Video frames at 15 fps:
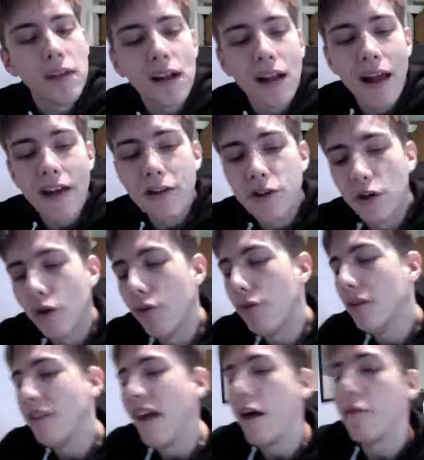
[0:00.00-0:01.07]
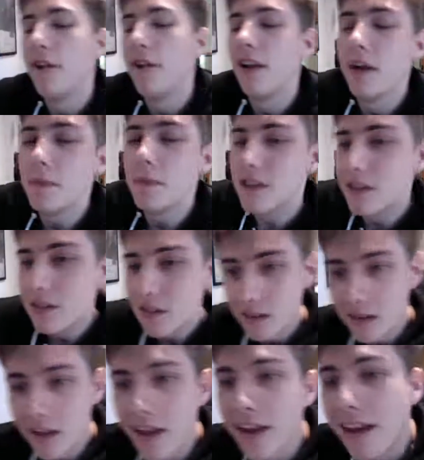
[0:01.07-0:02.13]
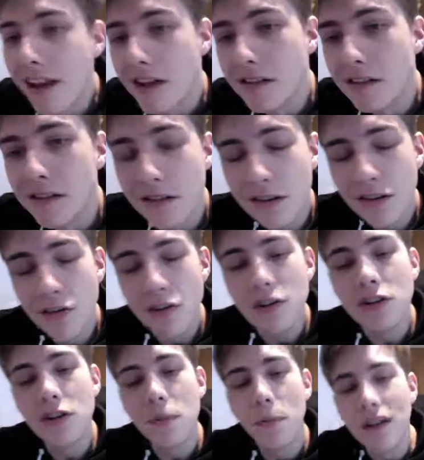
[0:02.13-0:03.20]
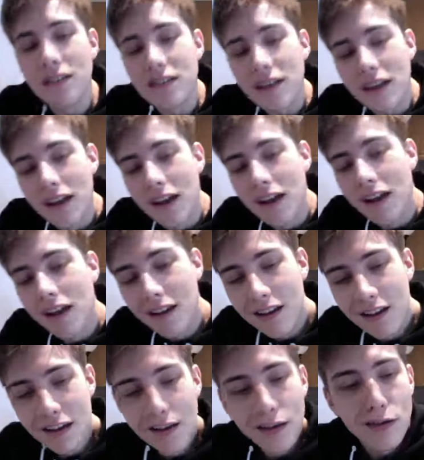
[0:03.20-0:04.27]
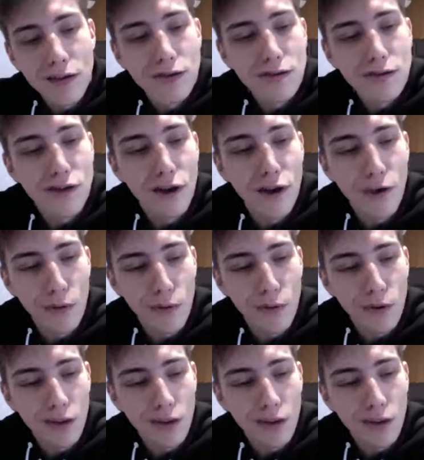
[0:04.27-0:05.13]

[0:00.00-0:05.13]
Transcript: clash of Nat Phillips against Christian Benteke. So